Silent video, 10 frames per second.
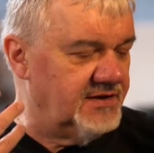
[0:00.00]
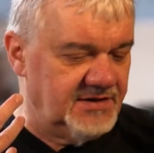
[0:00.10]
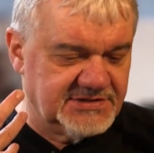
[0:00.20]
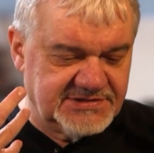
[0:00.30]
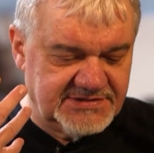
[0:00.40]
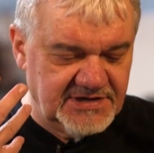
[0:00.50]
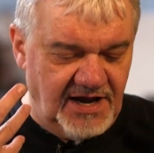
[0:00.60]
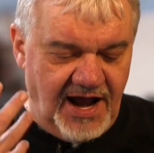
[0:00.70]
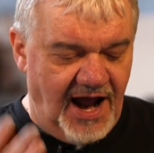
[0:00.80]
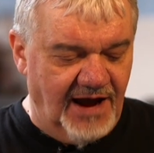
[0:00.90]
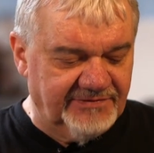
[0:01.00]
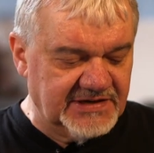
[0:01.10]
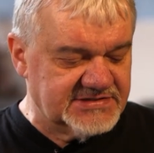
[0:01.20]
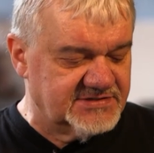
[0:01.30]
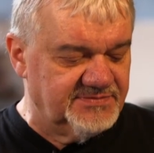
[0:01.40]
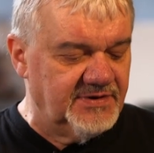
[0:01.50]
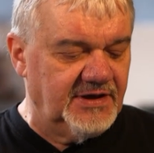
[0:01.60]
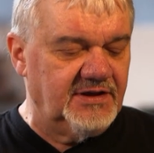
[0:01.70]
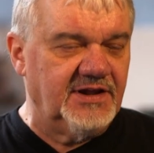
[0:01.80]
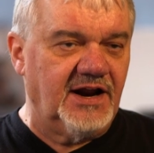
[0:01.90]
it's obvious to
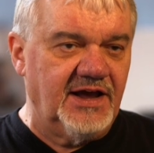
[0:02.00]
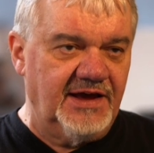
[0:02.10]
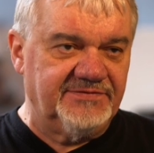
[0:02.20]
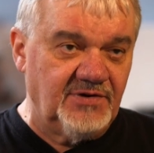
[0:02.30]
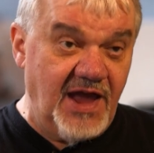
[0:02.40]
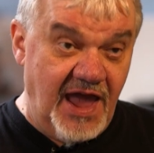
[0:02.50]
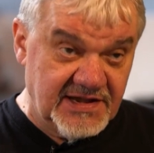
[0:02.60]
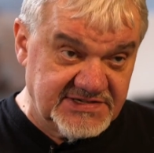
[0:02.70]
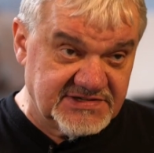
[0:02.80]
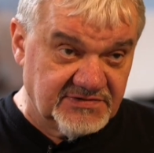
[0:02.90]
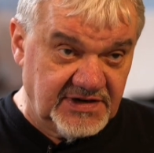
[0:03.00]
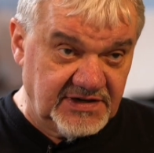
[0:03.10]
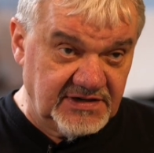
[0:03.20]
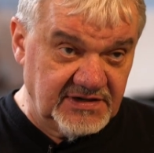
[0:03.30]
me that I have to answer it.